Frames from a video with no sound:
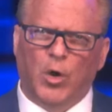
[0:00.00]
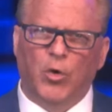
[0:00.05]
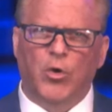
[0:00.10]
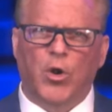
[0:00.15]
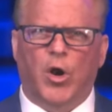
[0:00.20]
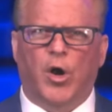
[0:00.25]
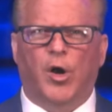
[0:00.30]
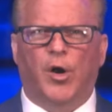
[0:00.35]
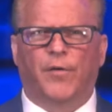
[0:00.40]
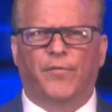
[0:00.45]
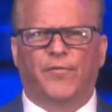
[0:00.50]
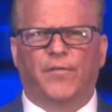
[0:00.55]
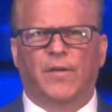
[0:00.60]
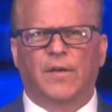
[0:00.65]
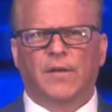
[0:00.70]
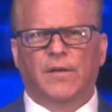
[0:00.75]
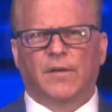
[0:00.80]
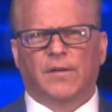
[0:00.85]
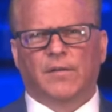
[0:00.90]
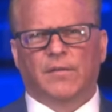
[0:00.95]
off
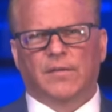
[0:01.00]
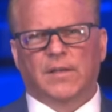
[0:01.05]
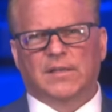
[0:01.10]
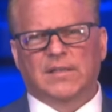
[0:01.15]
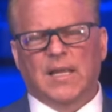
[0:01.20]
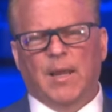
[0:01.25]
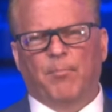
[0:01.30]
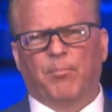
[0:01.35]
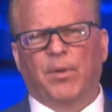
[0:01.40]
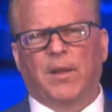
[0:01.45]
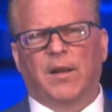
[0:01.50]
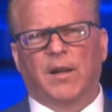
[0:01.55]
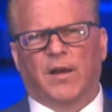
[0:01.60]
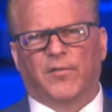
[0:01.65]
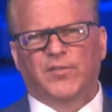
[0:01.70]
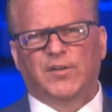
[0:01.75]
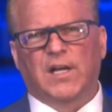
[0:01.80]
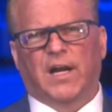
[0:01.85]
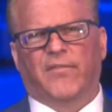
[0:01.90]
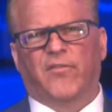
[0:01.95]
the template
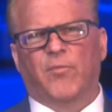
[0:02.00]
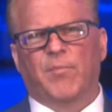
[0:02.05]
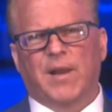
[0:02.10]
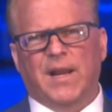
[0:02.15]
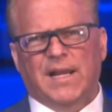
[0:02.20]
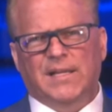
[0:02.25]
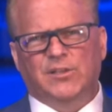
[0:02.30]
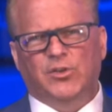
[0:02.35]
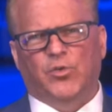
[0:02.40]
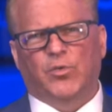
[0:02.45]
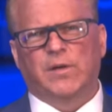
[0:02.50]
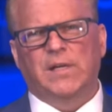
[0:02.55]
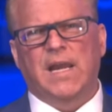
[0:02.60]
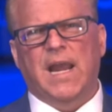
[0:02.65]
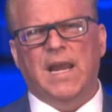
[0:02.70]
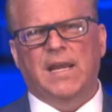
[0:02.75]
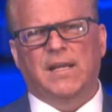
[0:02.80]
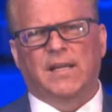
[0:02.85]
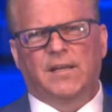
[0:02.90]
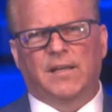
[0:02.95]
of government as
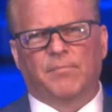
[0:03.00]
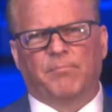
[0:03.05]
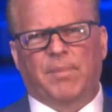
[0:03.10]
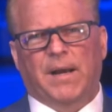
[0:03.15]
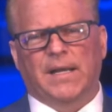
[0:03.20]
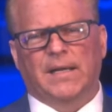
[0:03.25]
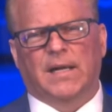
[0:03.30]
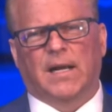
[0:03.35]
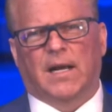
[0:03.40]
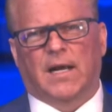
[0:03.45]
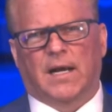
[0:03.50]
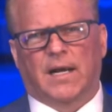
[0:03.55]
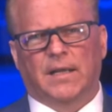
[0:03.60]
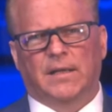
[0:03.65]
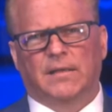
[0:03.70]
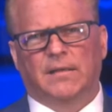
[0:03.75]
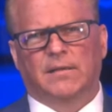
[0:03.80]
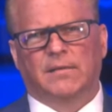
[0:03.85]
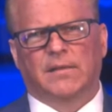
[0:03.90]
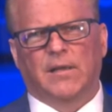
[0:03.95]
created by
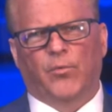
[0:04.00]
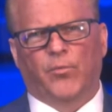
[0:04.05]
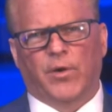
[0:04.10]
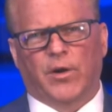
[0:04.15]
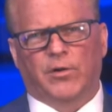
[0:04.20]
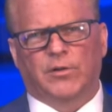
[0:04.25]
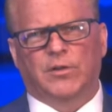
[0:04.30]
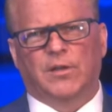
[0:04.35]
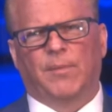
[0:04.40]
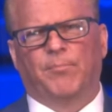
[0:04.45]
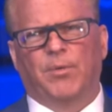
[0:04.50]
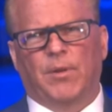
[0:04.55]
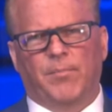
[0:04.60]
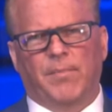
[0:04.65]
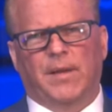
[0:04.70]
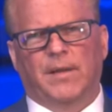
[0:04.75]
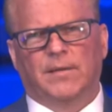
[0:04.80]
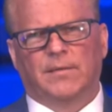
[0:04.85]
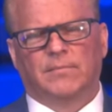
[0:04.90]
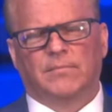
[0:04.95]
God that we're to
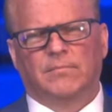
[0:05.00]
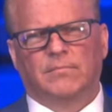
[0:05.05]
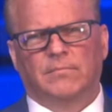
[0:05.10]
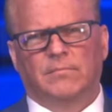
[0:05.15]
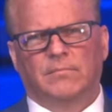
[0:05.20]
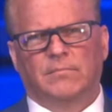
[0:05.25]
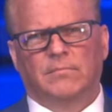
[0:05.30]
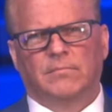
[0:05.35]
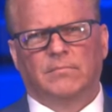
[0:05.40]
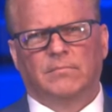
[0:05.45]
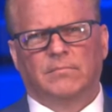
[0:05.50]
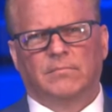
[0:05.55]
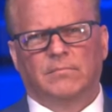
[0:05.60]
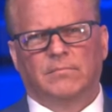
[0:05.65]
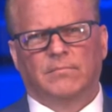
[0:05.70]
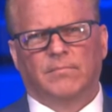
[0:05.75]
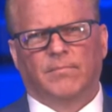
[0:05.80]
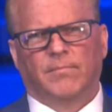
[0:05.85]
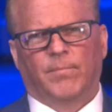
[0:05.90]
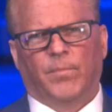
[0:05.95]
implement
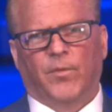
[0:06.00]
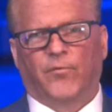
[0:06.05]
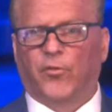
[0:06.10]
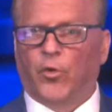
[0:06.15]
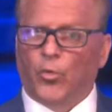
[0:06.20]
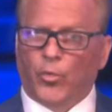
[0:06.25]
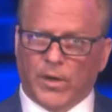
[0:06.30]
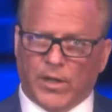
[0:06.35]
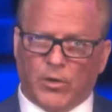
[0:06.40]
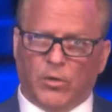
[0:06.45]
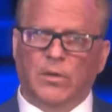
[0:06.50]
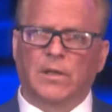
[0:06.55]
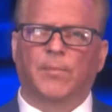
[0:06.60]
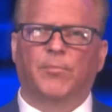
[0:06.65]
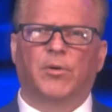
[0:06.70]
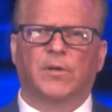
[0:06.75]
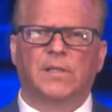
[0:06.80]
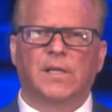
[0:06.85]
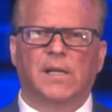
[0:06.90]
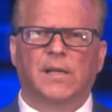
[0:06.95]
for real
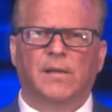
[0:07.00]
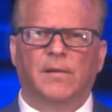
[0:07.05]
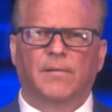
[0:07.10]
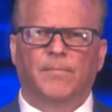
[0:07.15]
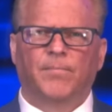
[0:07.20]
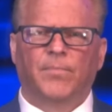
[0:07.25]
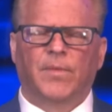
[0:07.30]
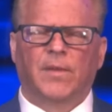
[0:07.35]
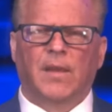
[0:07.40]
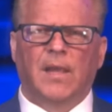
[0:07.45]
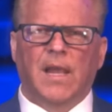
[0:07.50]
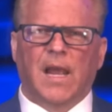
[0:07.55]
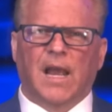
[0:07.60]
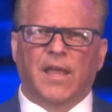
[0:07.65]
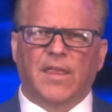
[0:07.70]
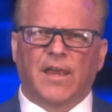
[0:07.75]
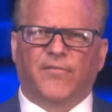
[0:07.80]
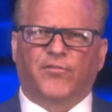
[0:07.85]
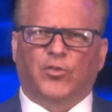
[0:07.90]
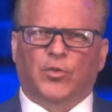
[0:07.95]
liberty. And
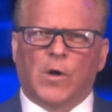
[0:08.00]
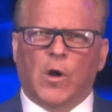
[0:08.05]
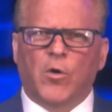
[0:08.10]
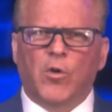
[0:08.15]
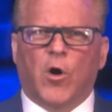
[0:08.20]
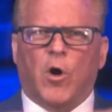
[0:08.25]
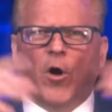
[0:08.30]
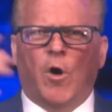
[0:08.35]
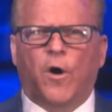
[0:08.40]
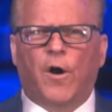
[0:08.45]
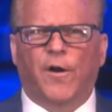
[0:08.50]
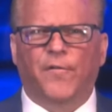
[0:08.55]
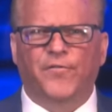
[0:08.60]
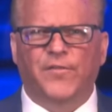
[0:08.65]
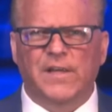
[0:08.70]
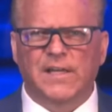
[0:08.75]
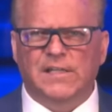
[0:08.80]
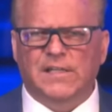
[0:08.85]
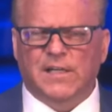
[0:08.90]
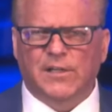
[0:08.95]
they've thrown off
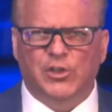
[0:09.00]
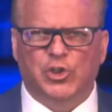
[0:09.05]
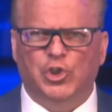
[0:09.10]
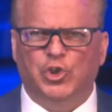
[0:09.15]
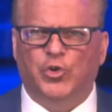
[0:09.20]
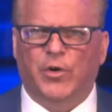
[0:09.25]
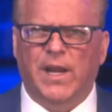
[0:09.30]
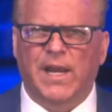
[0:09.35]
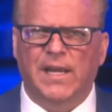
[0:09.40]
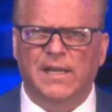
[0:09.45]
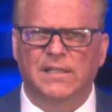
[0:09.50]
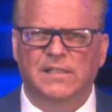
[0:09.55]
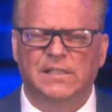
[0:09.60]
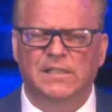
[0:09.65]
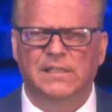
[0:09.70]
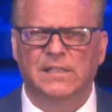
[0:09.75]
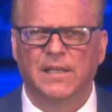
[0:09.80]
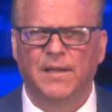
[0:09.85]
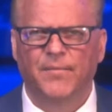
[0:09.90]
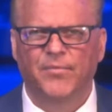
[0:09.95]
these
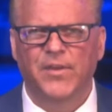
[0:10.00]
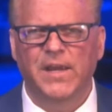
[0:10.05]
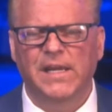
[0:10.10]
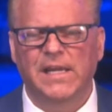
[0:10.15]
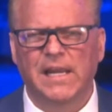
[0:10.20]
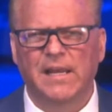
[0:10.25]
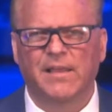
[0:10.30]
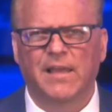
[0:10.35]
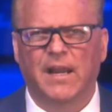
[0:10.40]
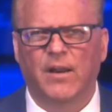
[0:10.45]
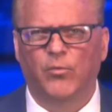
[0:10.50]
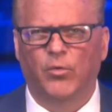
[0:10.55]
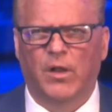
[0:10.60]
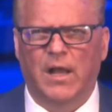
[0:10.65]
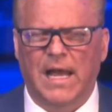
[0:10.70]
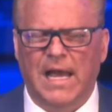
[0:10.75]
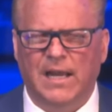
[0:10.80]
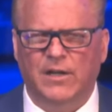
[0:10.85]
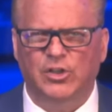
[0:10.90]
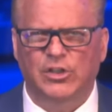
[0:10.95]
constraints thinking that it will
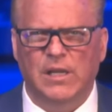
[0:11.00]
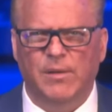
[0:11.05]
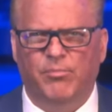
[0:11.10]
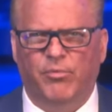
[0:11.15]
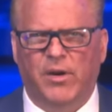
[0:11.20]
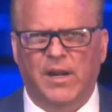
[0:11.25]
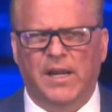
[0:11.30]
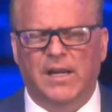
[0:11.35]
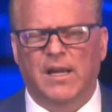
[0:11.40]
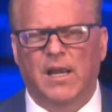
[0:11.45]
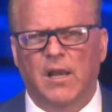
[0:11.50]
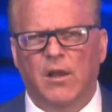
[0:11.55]
actually bring